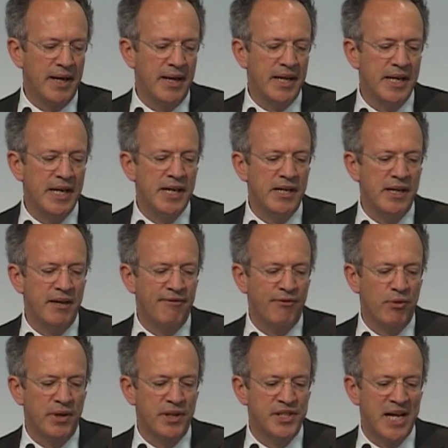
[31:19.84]
in India,
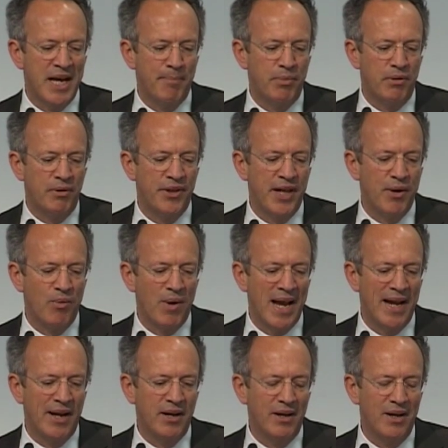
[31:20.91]
for example, they
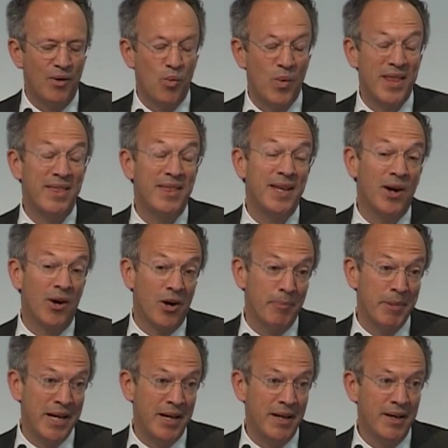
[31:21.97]
rank with the
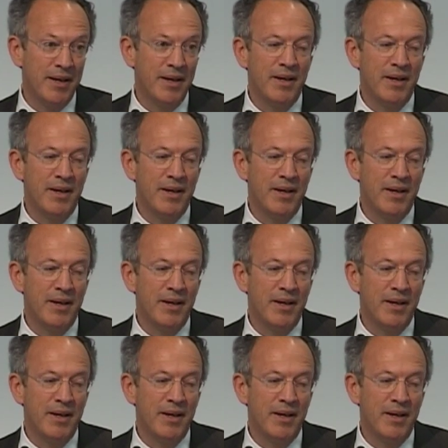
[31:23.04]
army